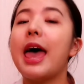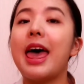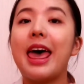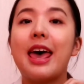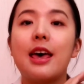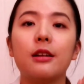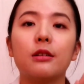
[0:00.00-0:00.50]

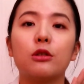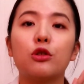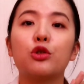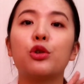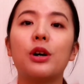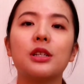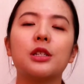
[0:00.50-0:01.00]
And
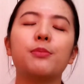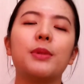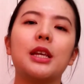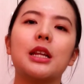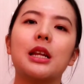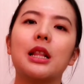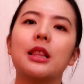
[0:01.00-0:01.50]
trust
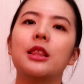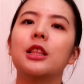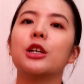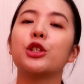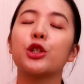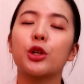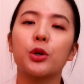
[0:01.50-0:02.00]
me,
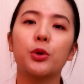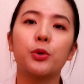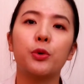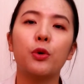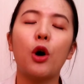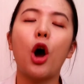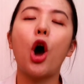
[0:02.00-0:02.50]
the
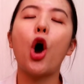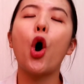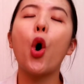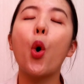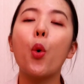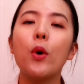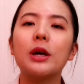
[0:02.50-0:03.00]
school
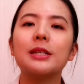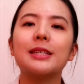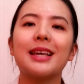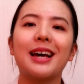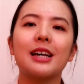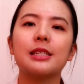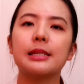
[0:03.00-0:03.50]
always
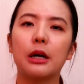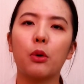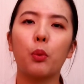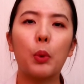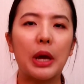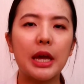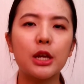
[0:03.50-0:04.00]
has a
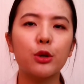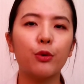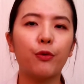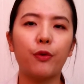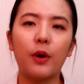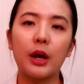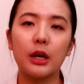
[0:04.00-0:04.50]
way to
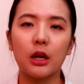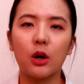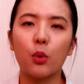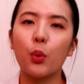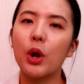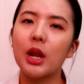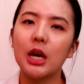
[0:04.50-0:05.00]
find
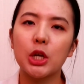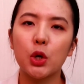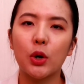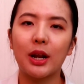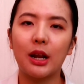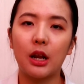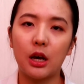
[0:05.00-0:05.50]
out whether
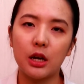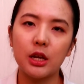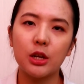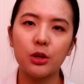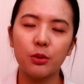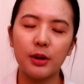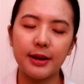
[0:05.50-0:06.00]
you're
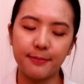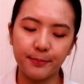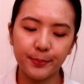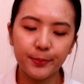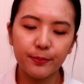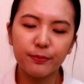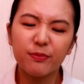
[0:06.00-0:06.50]
lying to them.
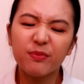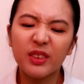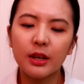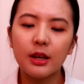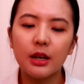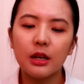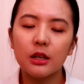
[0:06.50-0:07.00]

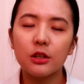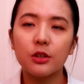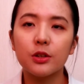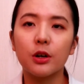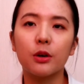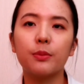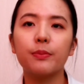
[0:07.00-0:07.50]

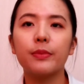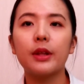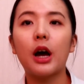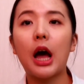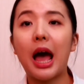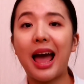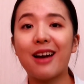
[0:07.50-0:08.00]
So
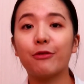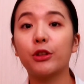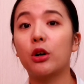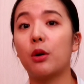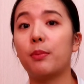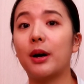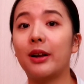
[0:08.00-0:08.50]
now I have
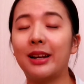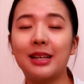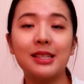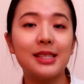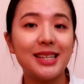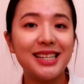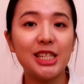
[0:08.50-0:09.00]
talked about
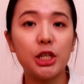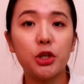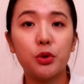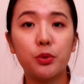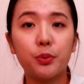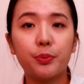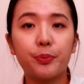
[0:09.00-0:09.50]

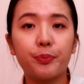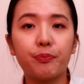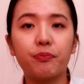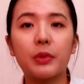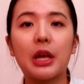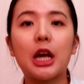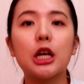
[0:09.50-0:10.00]
LearnJCU,
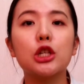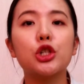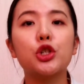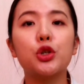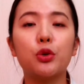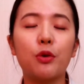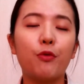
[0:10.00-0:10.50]

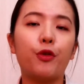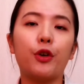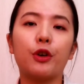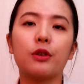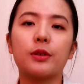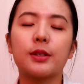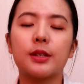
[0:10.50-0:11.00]
student
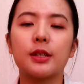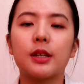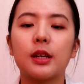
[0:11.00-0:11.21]
first.